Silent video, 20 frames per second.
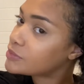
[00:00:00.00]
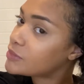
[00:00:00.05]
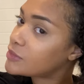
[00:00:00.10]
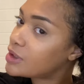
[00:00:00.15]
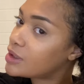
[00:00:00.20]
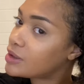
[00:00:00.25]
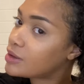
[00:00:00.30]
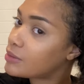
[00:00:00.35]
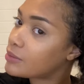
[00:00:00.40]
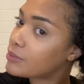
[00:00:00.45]

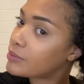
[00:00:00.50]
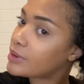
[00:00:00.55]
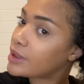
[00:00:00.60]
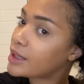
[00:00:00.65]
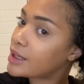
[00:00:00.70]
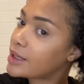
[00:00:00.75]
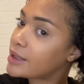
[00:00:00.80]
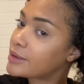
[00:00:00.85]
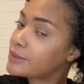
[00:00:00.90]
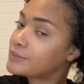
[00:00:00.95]
in a
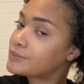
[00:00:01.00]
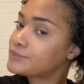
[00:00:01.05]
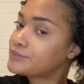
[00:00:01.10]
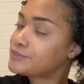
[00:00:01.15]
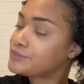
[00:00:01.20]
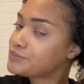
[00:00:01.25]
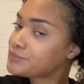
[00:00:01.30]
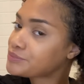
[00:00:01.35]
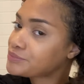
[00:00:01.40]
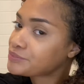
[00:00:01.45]
way
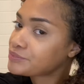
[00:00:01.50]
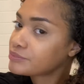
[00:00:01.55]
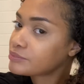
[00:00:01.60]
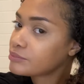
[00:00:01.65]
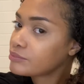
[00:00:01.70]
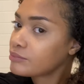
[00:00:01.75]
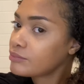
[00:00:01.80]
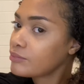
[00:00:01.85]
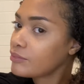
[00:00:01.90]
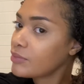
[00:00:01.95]

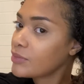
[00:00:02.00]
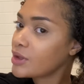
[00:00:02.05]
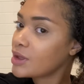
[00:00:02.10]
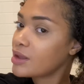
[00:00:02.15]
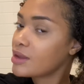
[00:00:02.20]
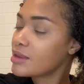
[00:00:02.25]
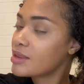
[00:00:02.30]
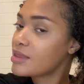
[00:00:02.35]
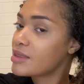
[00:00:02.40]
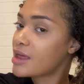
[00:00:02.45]

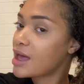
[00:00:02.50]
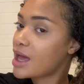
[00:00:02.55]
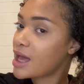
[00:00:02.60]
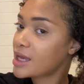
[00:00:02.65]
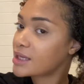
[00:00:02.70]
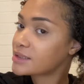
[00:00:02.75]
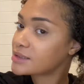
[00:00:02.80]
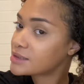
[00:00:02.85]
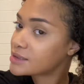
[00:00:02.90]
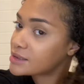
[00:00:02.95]

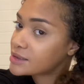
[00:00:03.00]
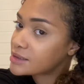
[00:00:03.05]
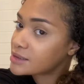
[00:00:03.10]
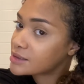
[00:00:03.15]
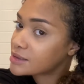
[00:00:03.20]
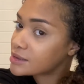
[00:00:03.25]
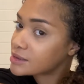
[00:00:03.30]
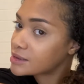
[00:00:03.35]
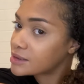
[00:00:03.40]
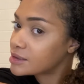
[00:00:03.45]
that
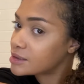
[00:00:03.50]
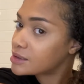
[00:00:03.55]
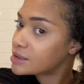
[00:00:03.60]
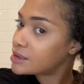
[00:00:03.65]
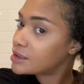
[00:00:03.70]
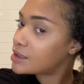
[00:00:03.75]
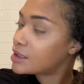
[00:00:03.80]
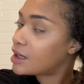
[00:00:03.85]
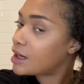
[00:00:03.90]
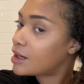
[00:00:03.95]

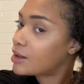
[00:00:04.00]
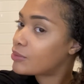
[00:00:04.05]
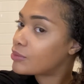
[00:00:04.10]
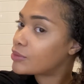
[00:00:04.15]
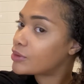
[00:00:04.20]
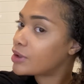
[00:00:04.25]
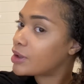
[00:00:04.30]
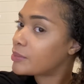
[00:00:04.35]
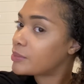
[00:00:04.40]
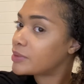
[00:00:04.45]
I will
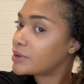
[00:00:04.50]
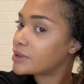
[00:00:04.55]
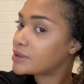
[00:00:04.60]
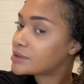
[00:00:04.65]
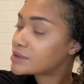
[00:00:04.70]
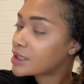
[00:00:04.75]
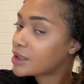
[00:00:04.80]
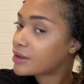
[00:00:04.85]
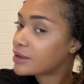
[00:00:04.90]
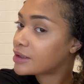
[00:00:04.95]
not be
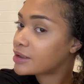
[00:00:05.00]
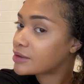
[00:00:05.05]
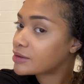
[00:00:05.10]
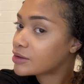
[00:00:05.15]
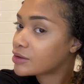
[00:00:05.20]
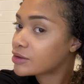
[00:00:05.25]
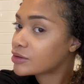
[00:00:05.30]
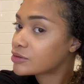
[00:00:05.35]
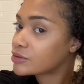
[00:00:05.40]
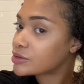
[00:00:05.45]
tearing the
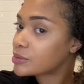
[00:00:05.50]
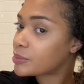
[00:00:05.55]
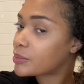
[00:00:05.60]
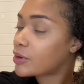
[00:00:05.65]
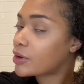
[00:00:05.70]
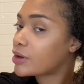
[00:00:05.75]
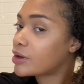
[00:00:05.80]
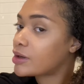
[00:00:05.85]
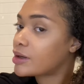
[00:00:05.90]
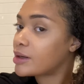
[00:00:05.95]
curls
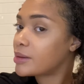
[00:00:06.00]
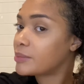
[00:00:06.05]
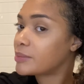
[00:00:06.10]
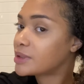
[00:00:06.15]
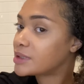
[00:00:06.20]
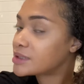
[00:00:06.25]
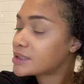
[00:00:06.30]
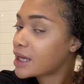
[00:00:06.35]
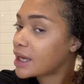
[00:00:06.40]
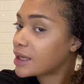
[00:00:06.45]
apart and be
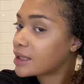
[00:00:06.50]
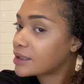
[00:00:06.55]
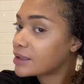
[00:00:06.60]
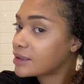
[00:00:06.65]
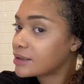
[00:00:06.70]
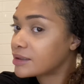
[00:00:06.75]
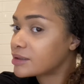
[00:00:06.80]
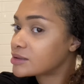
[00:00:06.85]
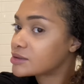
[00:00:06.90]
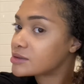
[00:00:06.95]

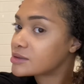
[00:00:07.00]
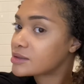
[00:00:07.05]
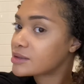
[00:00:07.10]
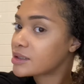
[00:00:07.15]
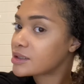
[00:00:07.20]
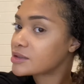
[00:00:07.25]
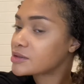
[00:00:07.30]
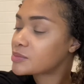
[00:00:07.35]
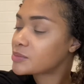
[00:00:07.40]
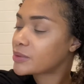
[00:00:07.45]
tangling and
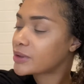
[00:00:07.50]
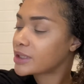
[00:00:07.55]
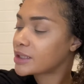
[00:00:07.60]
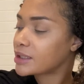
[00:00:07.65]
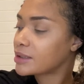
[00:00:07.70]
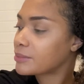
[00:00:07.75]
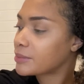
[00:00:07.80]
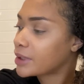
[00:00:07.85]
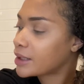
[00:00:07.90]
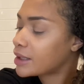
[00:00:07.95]
thus
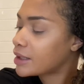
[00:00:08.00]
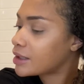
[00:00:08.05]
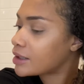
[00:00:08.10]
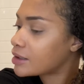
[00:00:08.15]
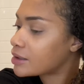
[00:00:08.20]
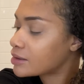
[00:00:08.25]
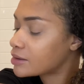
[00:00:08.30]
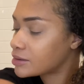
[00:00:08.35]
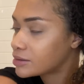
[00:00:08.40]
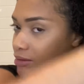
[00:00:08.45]
breaking my
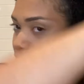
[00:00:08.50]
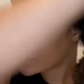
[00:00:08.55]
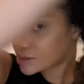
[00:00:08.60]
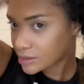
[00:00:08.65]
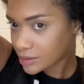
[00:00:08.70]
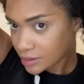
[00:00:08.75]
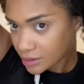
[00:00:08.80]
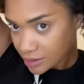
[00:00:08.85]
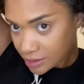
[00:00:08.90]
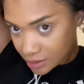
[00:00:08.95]
hair.
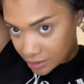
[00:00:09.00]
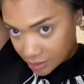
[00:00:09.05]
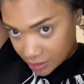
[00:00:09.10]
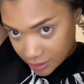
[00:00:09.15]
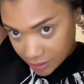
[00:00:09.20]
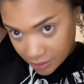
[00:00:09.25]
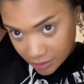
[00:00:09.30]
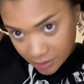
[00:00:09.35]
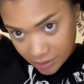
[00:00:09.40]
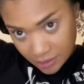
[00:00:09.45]

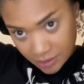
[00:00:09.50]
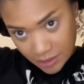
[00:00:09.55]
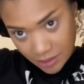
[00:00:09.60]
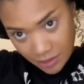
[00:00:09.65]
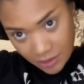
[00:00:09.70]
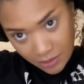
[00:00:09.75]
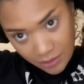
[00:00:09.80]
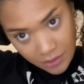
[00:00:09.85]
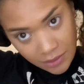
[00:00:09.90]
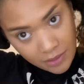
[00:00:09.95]

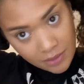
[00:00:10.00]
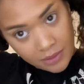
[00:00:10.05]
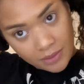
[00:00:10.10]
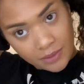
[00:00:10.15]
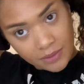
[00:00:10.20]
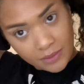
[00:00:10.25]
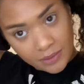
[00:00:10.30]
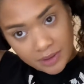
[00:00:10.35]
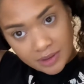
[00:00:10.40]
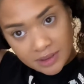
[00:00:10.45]
So
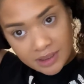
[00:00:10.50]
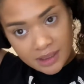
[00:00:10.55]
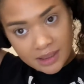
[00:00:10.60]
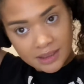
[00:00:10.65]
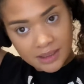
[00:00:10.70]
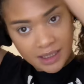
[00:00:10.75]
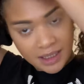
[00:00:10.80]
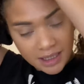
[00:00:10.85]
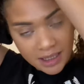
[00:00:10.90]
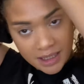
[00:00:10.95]
once it's
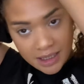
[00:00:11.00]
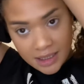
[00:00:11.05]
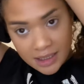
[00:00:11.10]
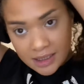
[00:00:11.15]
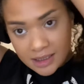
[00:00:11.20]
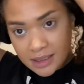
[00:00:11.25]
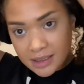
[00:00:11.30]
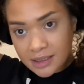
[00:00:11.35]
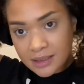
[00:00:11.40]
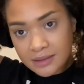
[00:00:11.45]
like
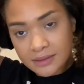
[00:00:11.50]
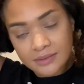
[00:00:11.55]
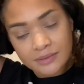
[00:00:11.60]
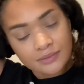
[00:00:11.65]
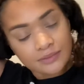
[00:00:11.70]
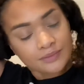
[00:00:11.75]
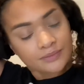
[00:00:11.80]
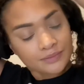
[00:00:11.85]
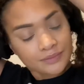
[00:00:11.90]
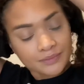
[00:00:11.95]
this,
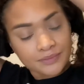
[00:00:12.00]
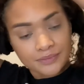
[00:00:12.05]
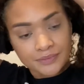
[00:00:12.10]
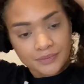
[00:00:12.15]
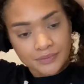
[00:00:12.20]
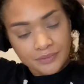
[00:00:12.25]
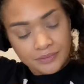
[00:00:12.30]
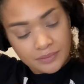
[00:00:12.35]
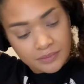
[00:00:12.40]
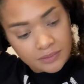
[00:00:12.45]

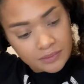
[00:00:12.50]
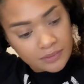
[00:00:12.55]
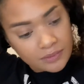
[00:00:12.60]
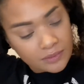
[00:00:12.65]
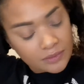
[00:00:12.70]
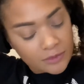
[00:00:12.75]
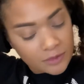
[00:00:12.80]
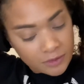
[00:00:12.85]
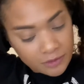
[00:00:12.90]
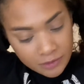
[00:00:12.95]

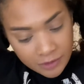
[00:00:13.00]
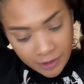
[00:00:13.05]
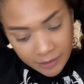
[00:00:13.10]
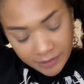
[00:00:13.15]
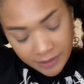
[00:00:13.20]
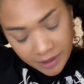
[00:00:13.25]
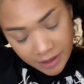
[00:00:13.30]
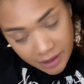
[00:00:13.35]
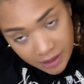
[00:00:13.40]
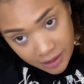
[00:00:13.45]
you've rubbed
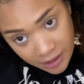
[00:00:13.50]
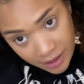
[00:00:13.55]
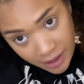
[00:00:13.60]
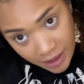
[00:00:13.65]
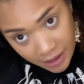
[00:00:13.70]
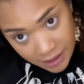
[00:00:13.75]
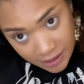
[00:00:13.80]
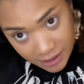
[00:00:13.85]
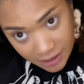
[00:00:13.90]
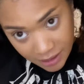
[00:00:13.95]
it in
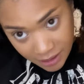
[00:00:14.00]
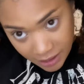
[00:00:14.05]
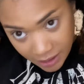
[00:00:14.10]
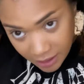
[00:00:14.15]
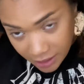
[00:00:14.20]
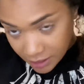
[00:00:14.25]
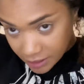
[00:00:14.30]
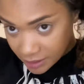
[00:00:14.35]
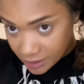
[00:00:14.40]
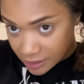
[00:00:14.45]
nicely,